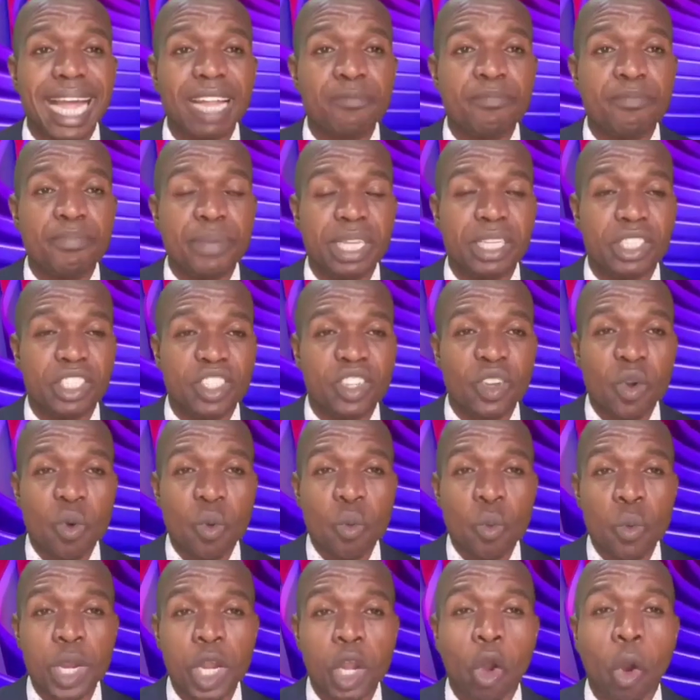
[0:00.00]
that beast
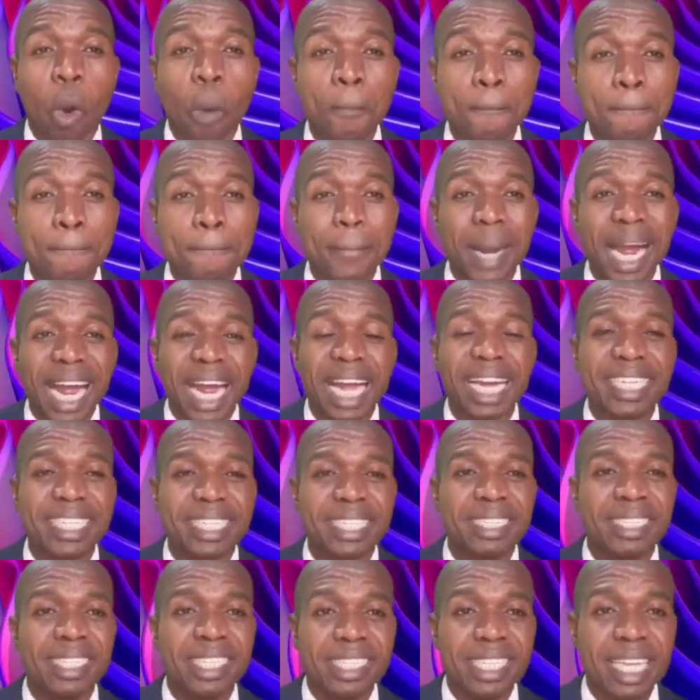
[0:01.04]
will
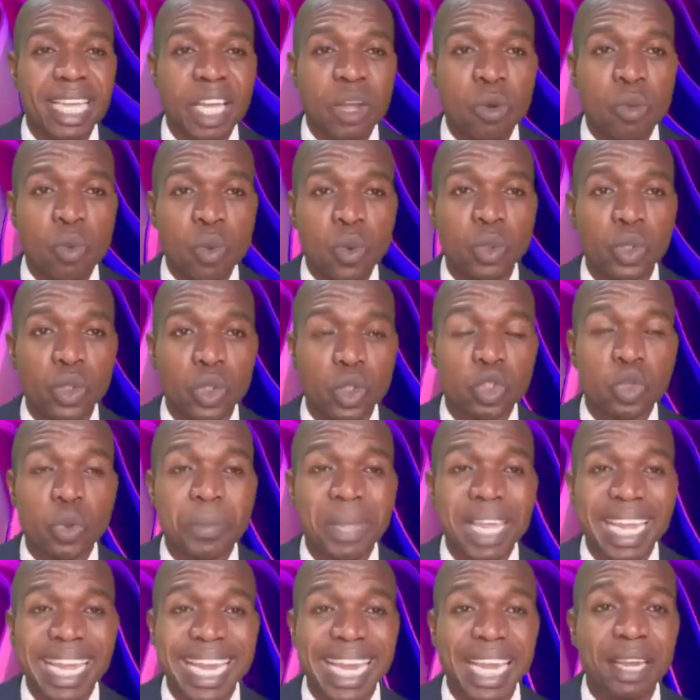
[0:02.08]
command a wound to
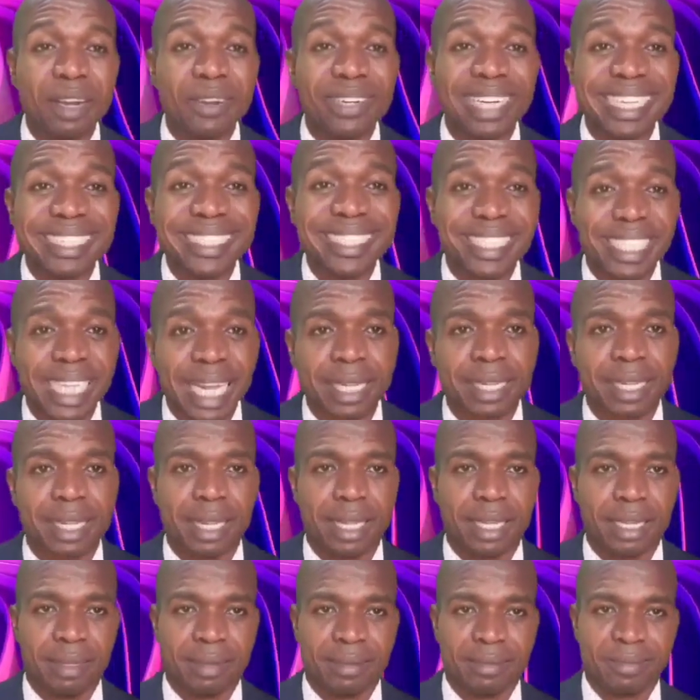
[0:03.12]
be healed
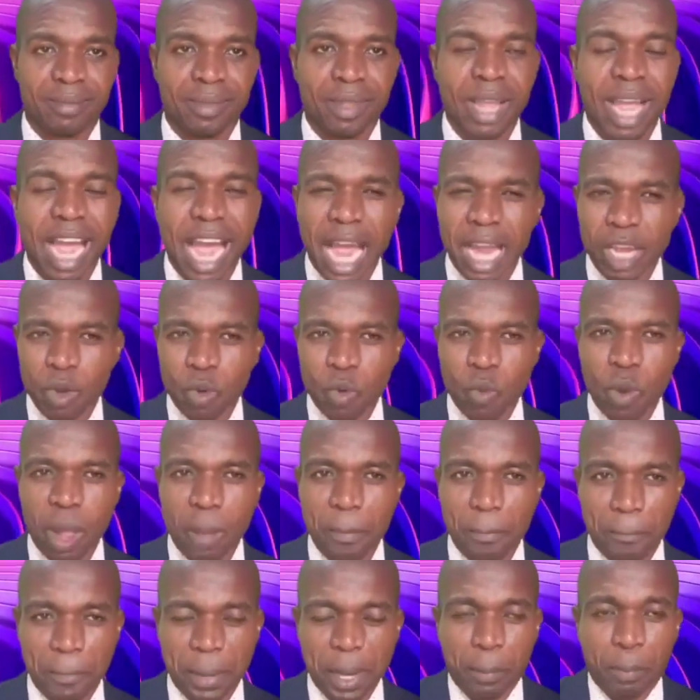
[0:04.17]
instantly. And
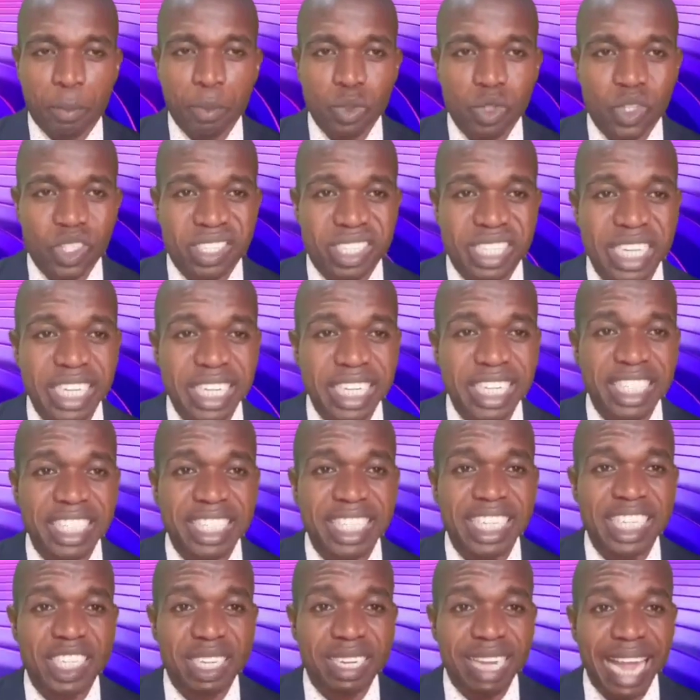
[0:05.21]
when people see
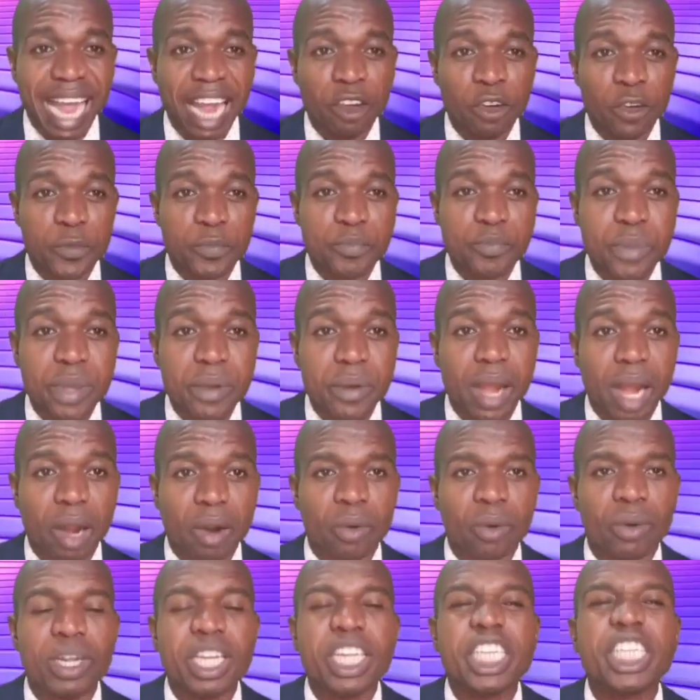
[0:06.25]
this kind of
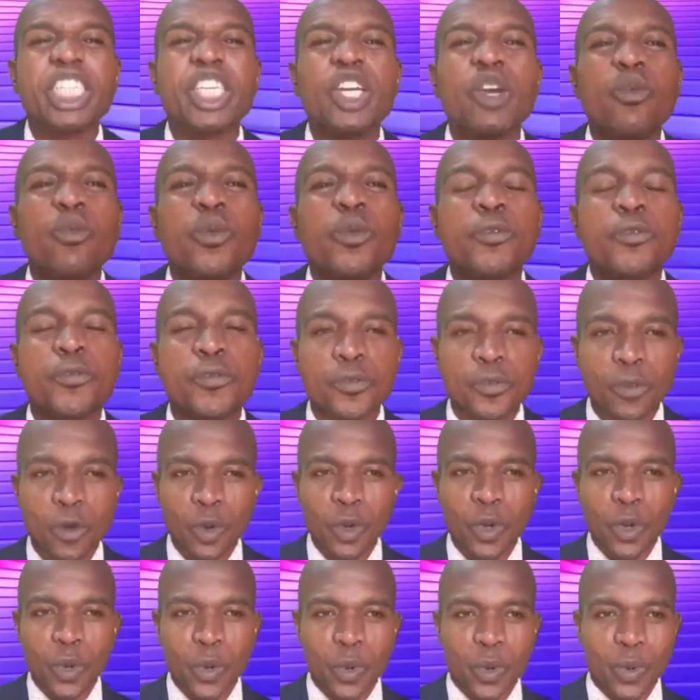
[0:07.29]
miracle, they will
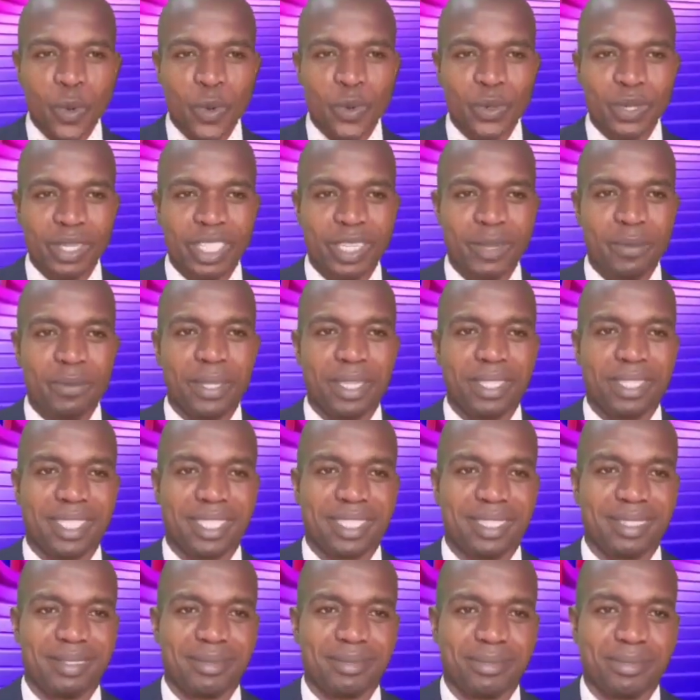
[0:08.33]
follow the
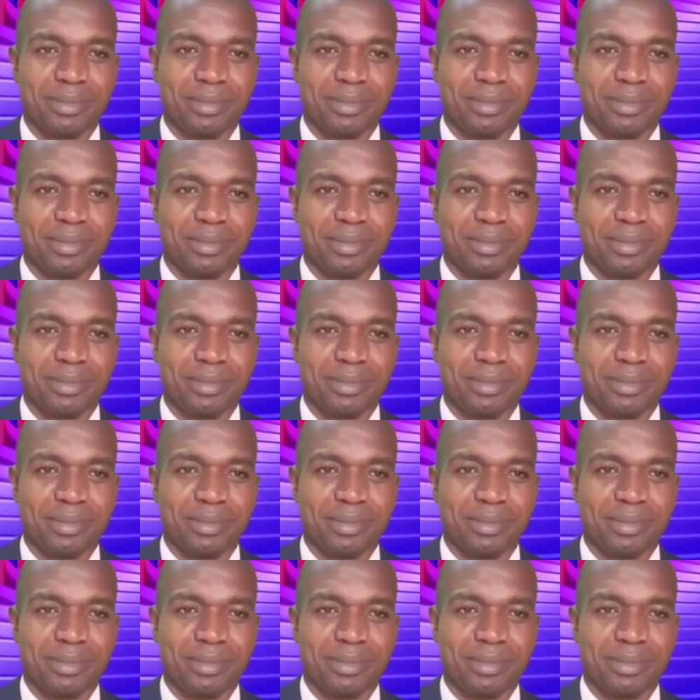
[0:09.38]
beast.